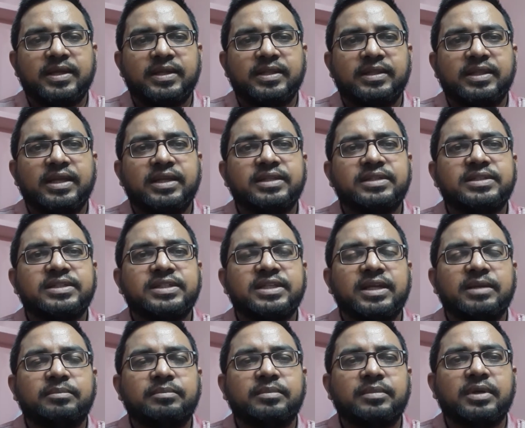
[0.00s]
There is
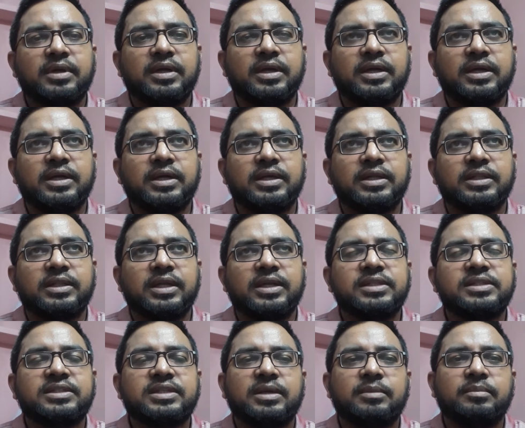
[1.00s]
some
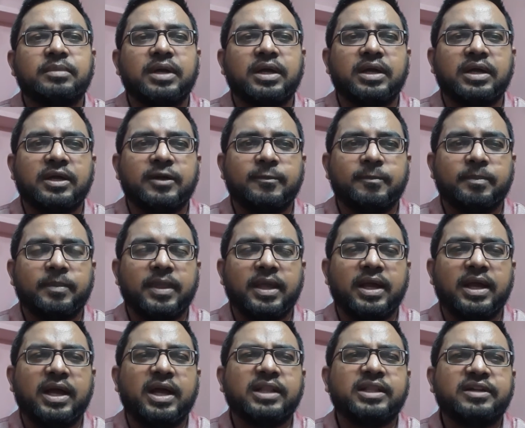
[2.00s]
the
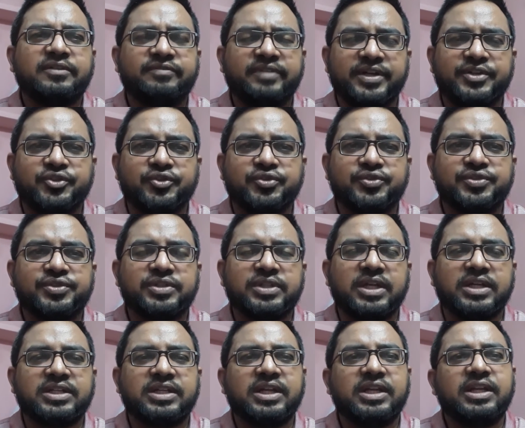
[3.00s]
other factors
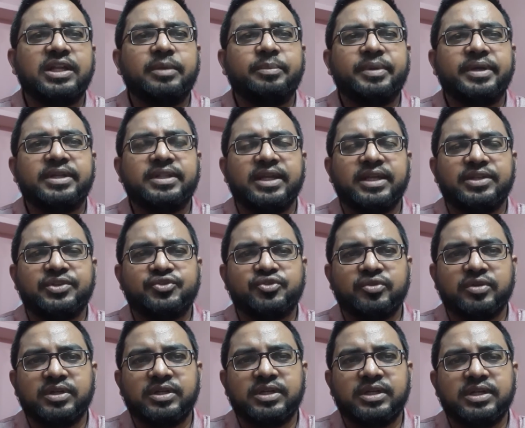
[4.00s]
that inhibit the
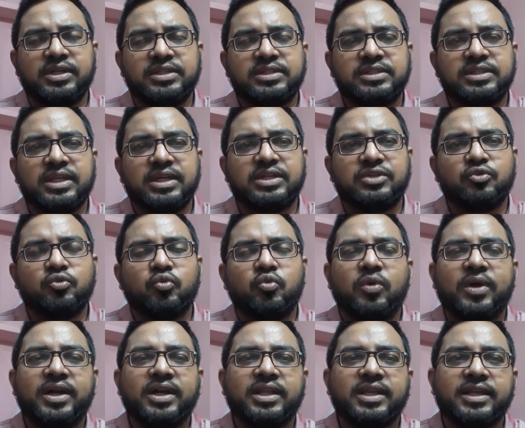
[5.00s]
insulin release. That
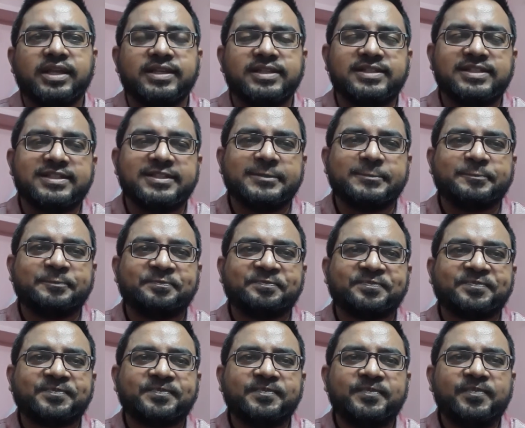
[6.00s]
one is
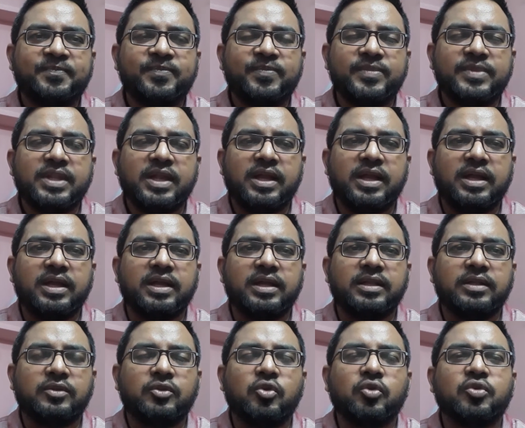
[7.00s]

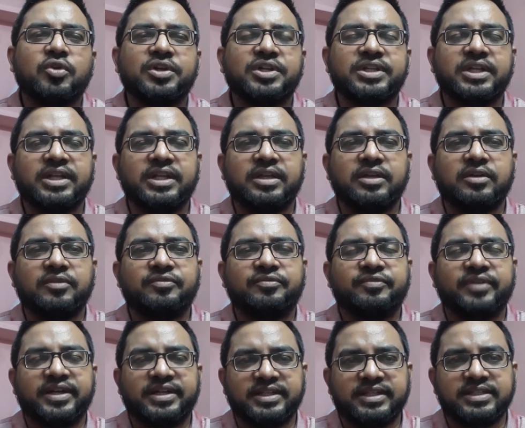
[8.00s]
low containing of
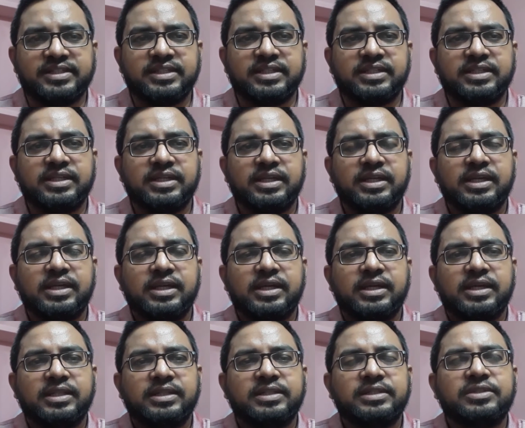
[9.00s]
fatty acid.
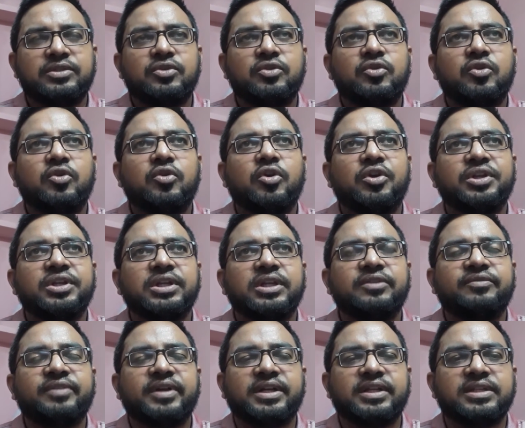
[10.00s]
This low containing
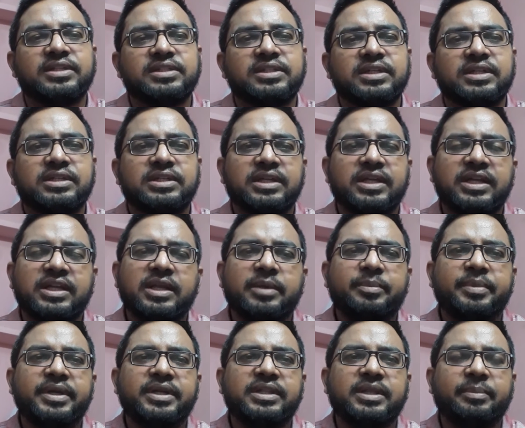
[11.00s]
fatty acid
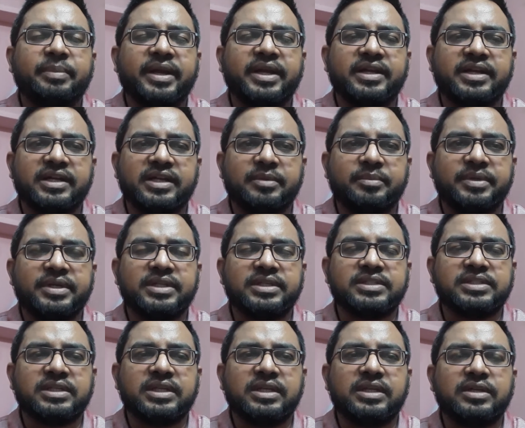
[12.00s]
inhibit the pancreatic beta
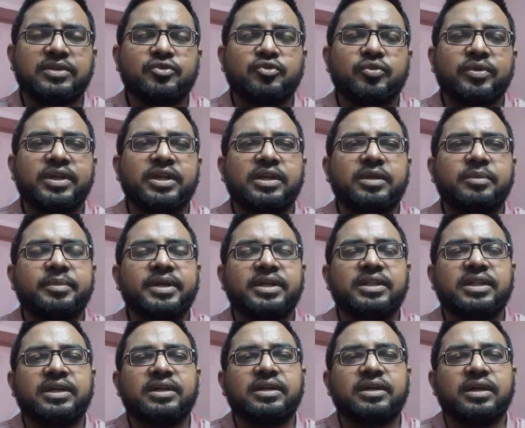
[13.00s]
cell to inhibit
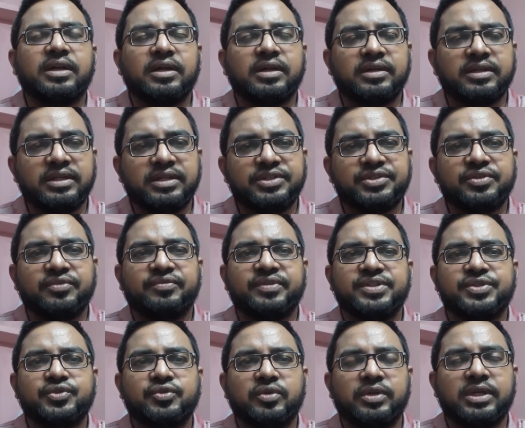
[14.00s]
the release of
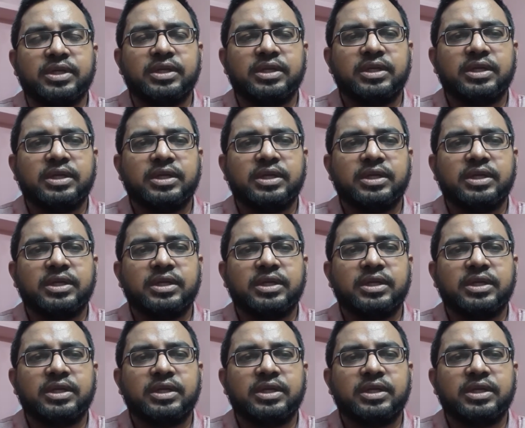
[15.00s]
insulin.